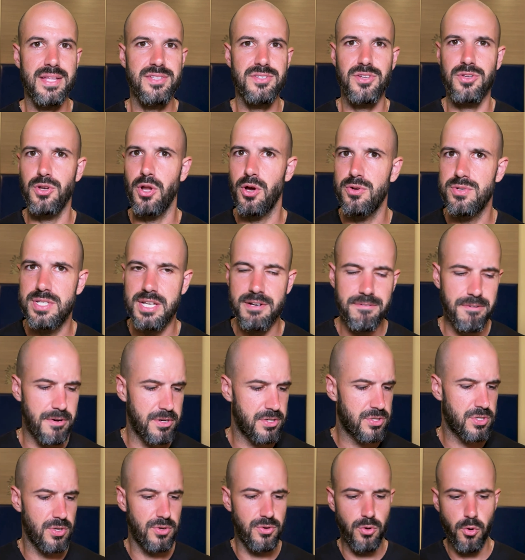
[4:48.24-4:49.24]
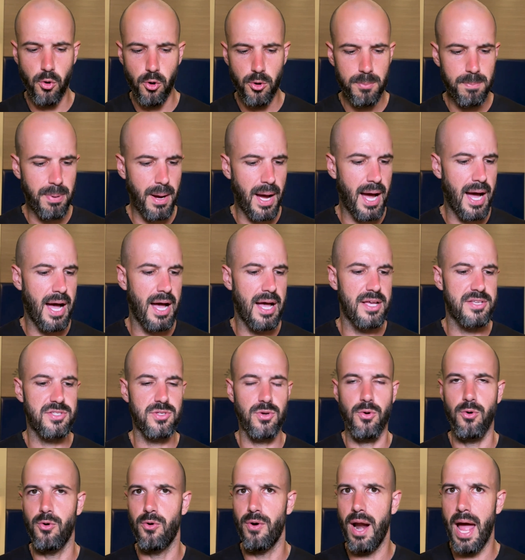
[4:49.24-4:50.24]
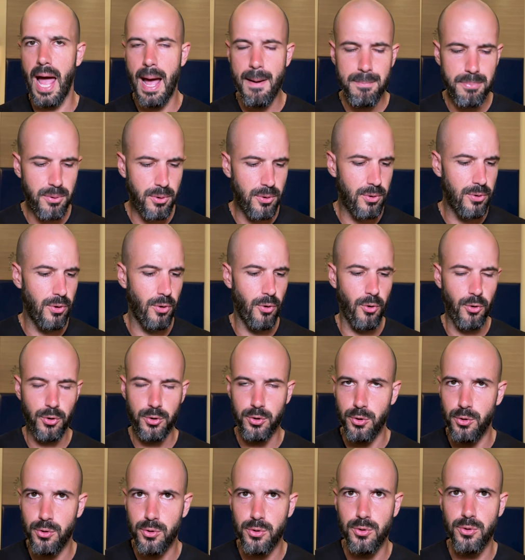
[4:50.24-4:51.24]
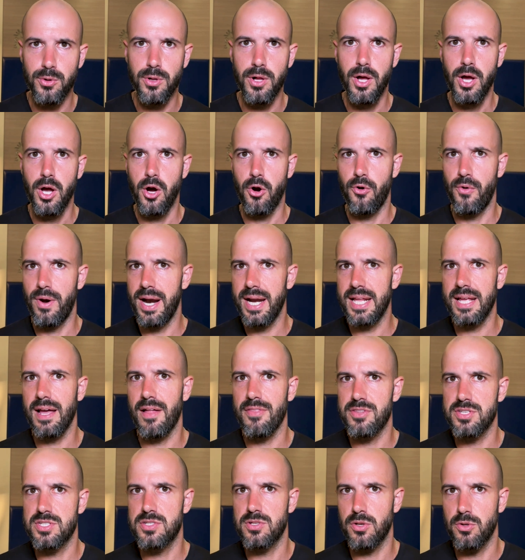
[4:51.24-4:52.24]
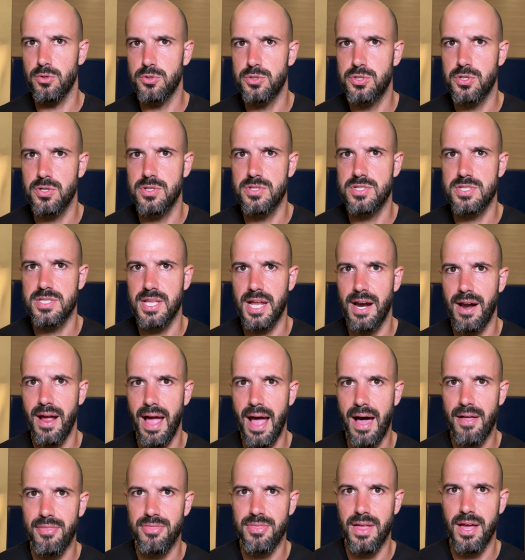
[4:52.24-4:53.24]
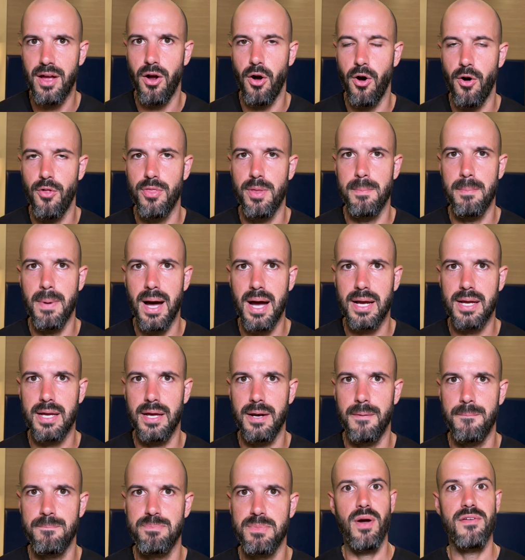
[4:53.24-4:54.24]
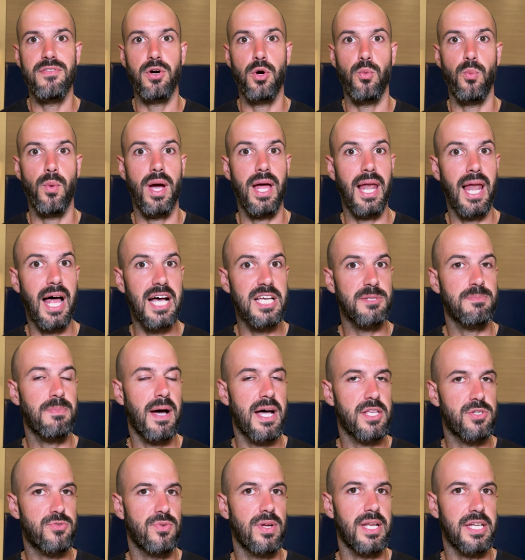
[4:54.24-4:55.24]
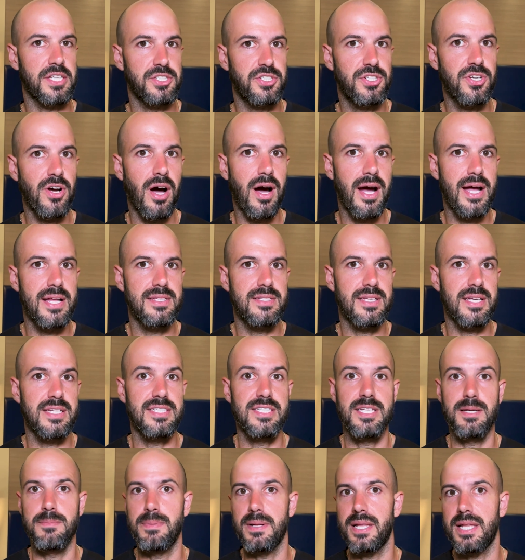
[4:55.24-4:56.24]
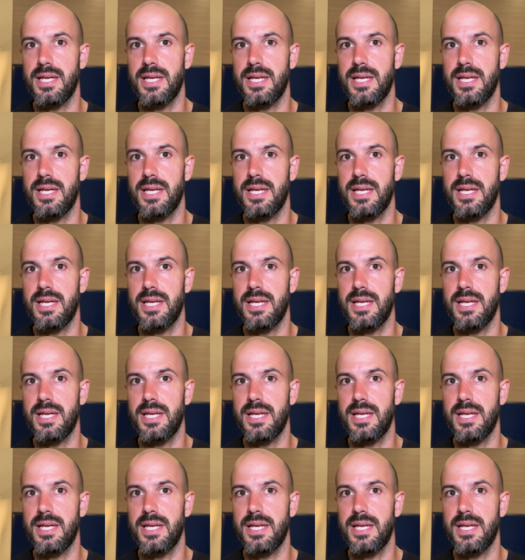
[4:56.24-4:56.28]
and that's no different to NordPass or Apple or Google or any other solutions that are out there on the market. However, where LastPass really shines is the